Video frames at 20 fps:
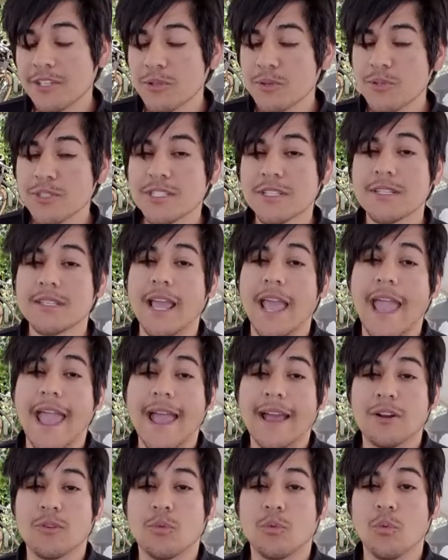used to
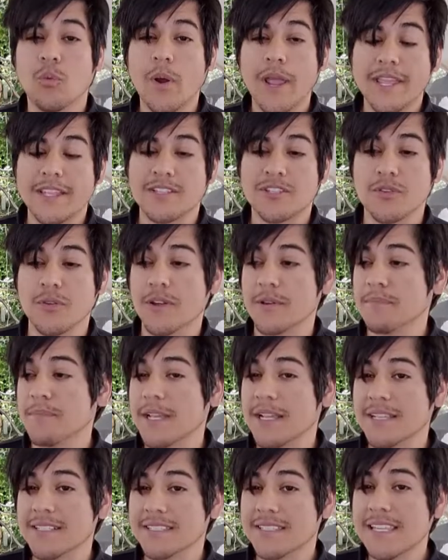add weight to it
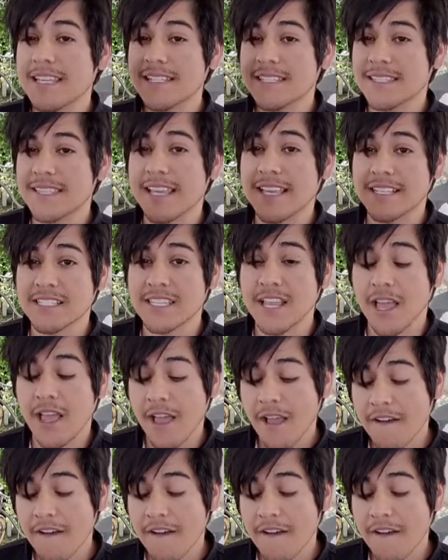because these things